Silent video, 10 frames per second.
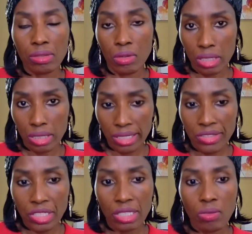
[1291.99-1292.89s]
or
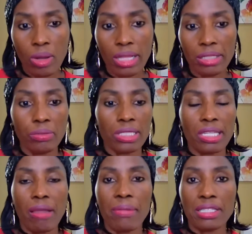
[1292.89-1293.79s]
allegedly, while he was
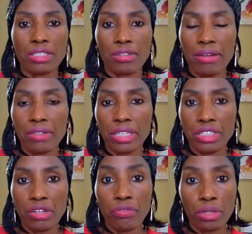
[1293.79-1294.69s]
there, Mastercraft
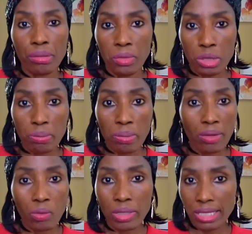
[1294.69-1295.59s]
KG, for the most
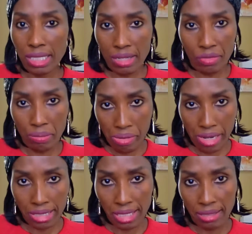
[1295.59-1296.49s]
part, wasn't even
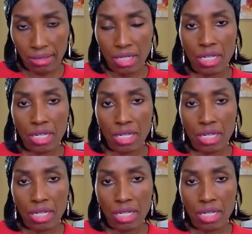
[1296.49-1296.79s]
present.